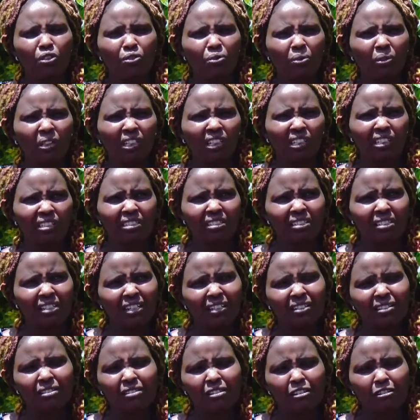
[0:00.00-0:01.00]
you
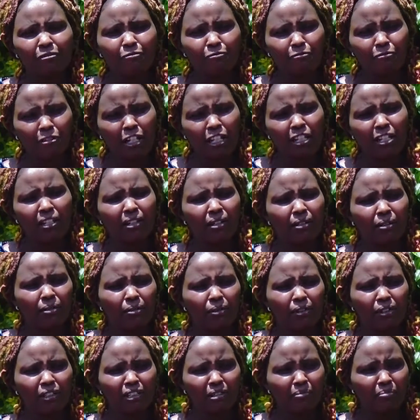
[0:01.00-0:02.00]
understand the father
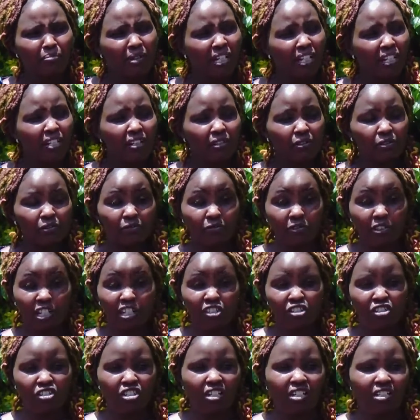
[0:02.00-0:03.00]
or the mother of
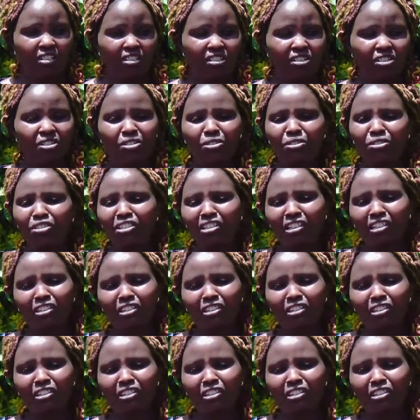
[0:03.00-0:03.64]
that church. Mm. Don't